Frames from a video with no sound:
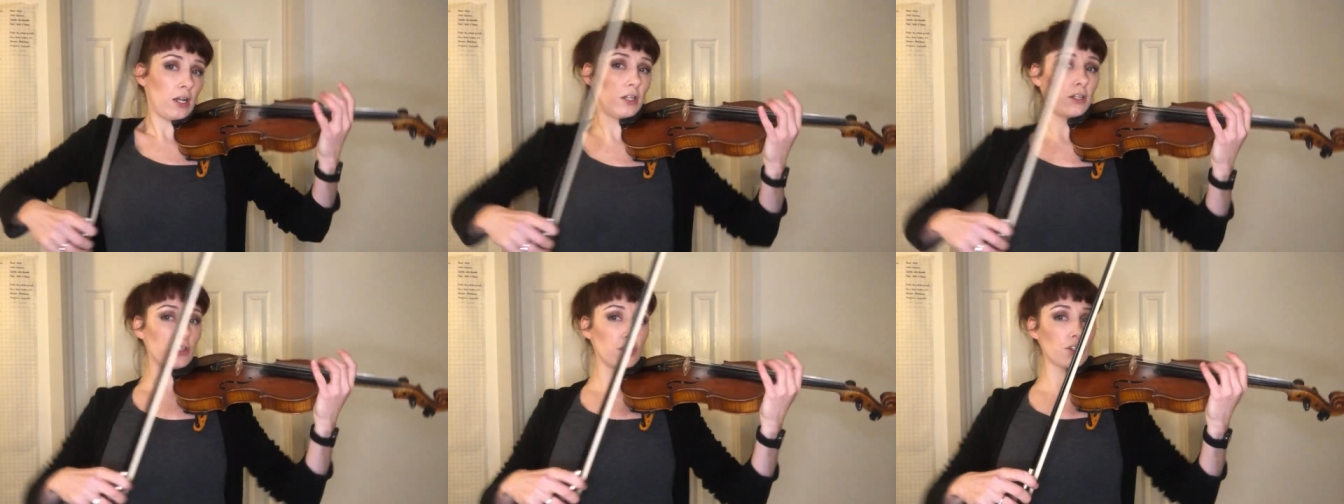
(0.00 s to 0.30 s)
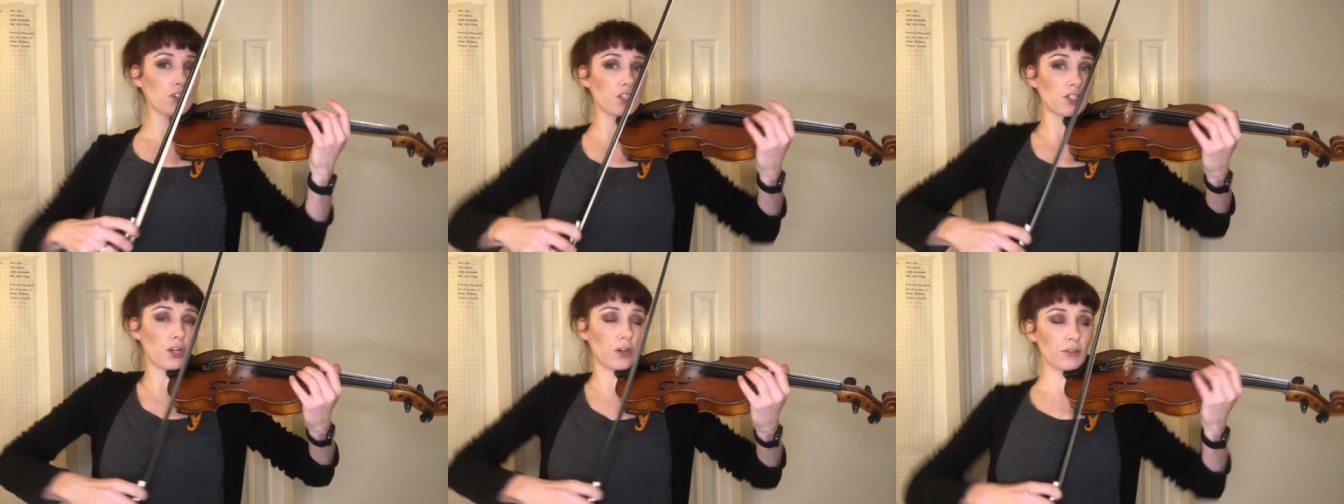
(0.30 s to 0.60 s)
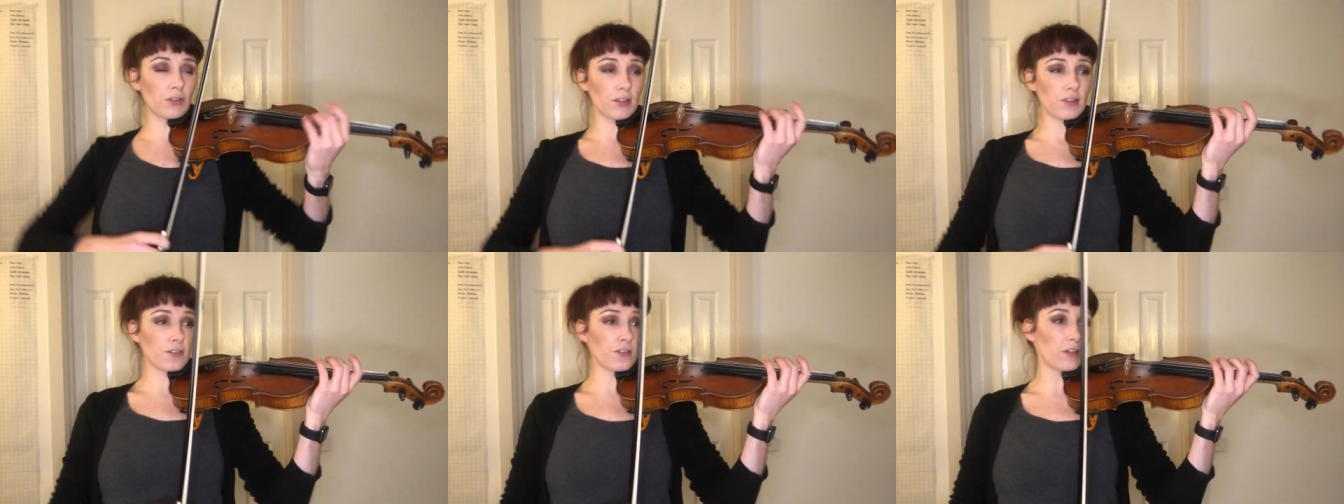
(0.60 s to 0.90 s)
loose
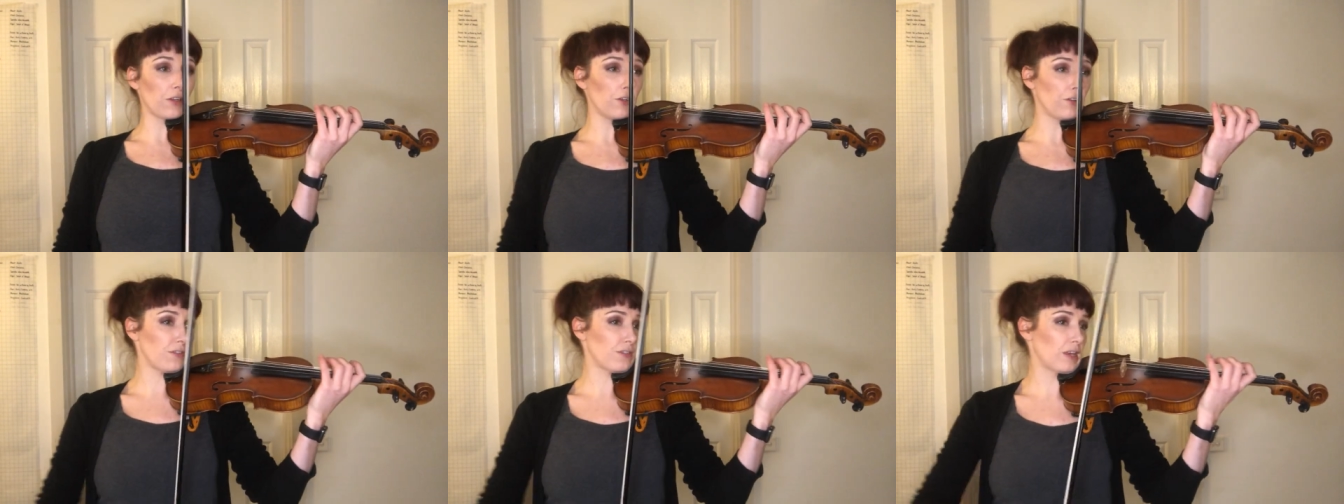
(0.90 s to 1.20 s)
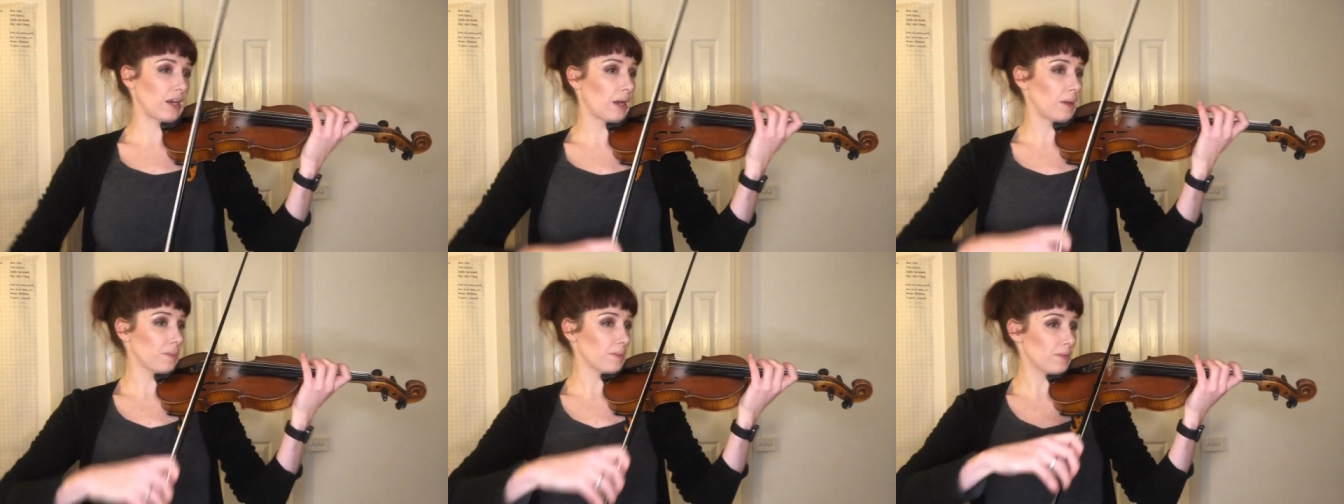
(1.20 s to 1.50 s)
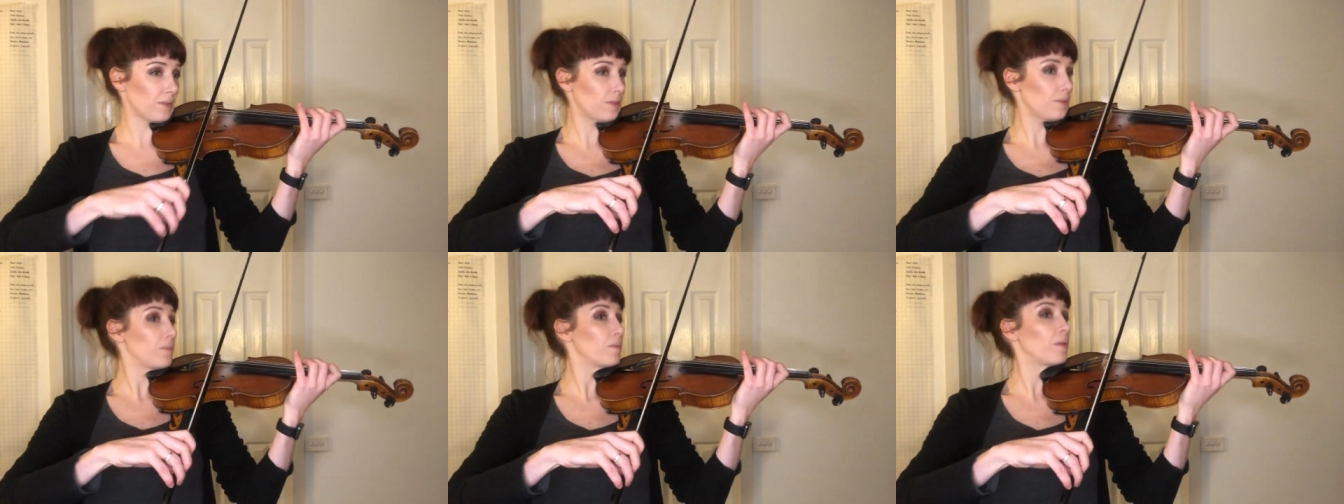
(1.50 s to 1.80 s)
shoulders, loose
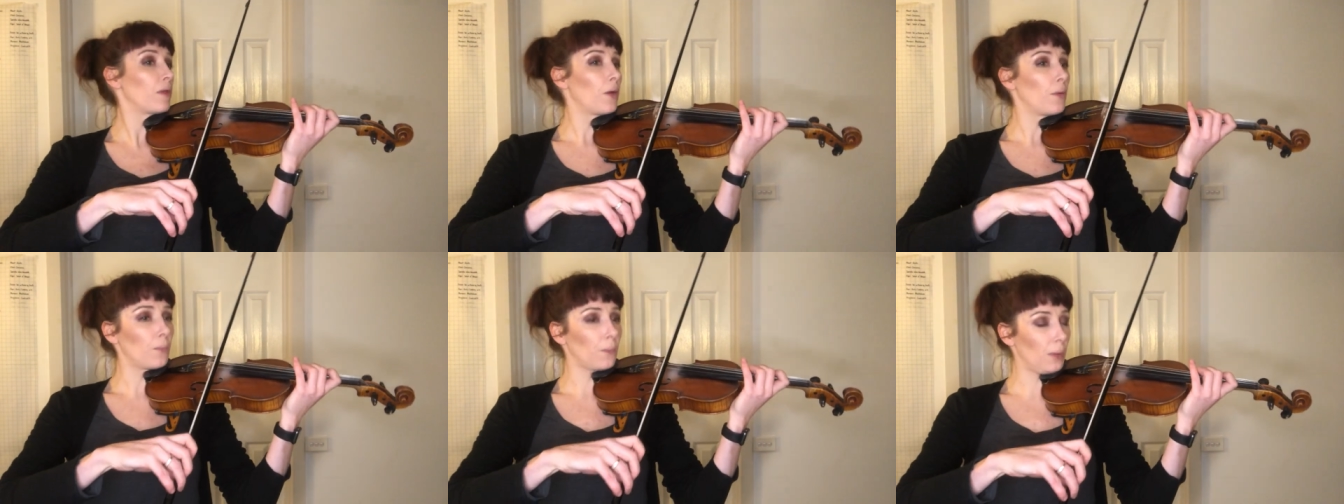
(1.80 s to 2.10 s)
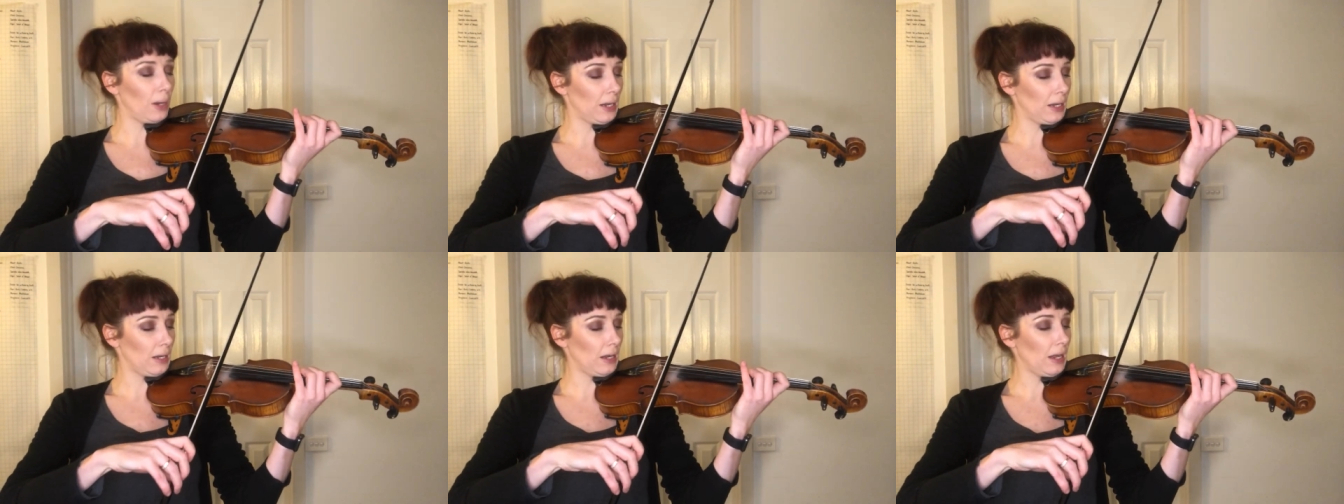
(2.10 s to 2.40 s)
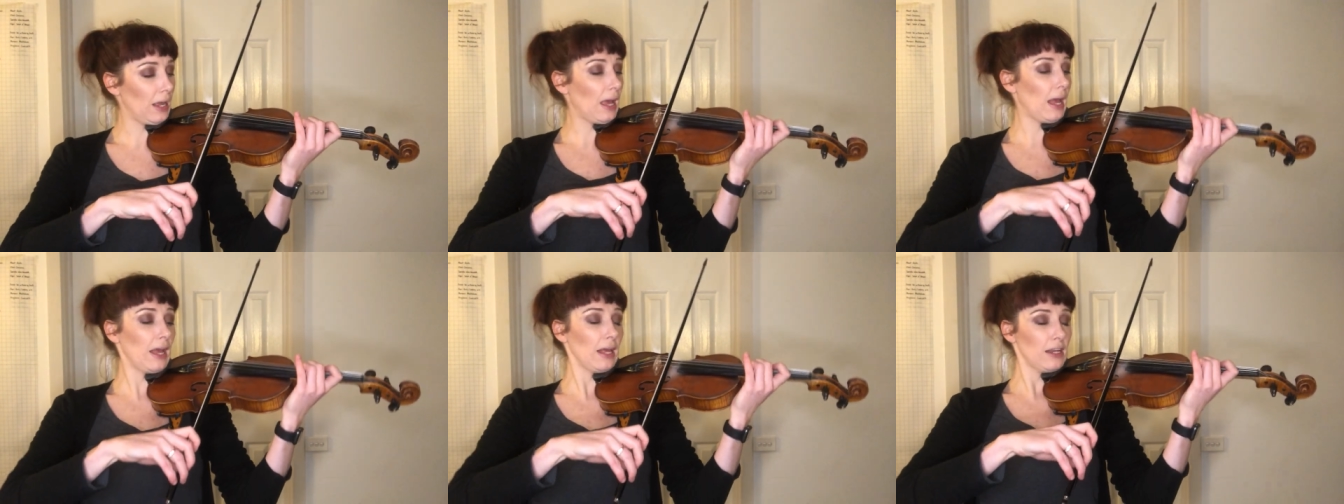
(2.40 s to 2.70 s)
arms. 1
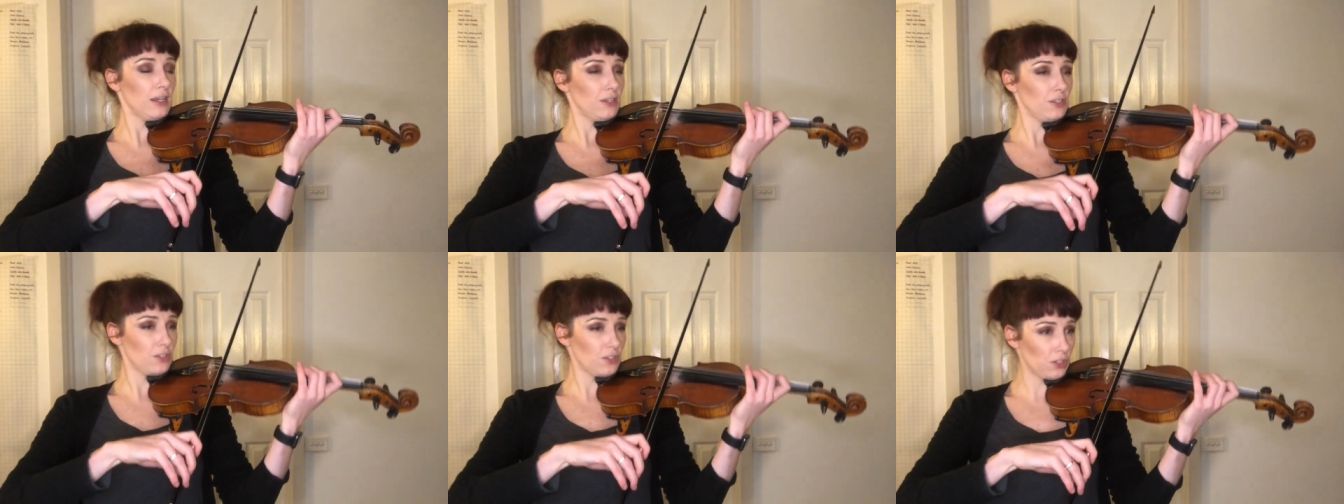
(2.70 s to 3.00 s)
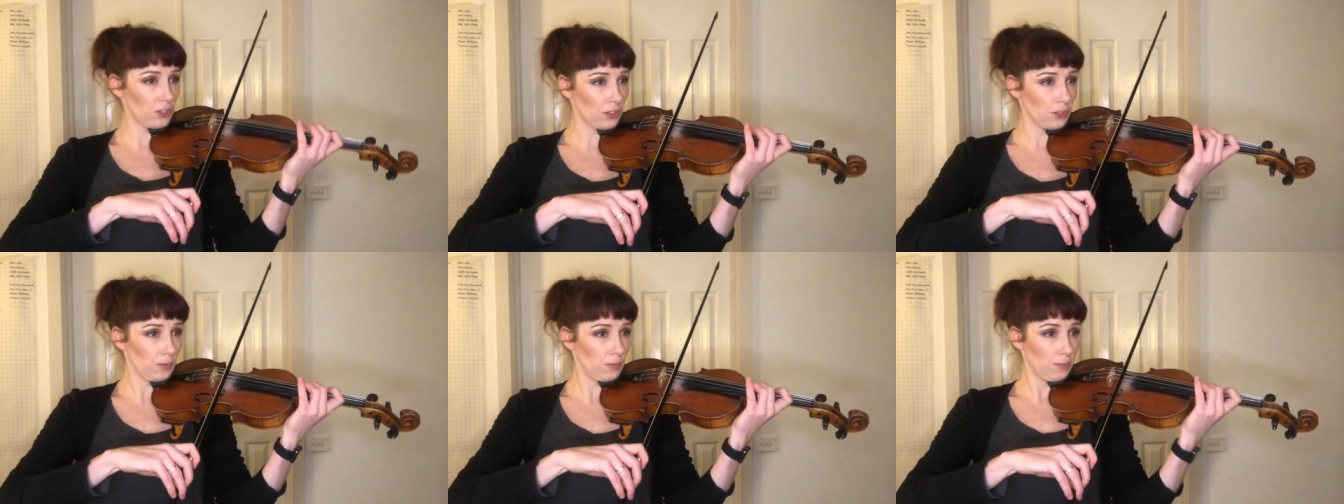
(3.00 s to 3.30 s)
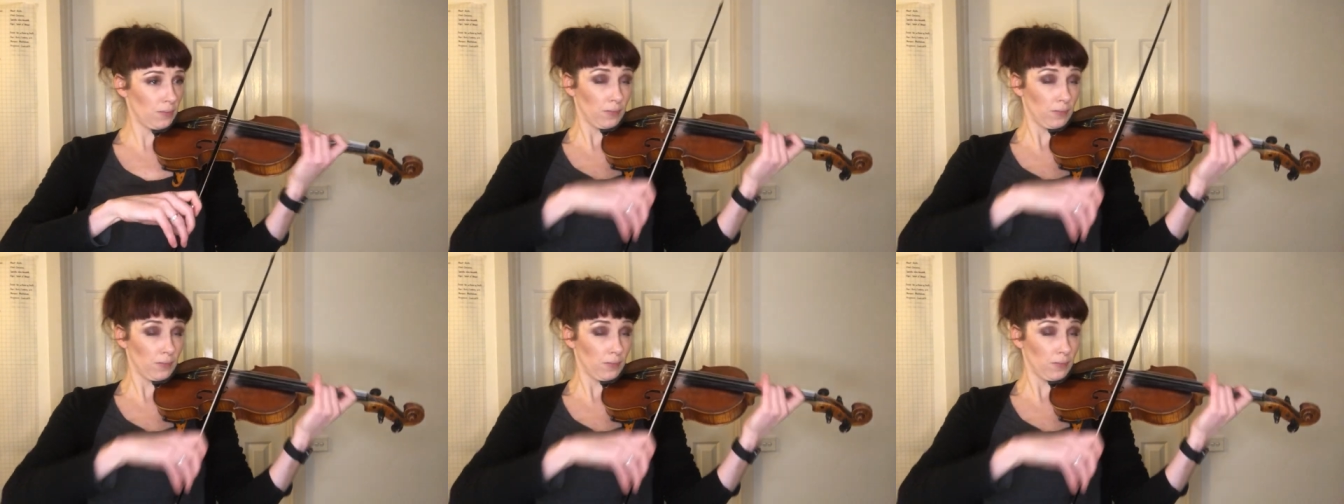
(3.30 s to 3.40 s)
and 2.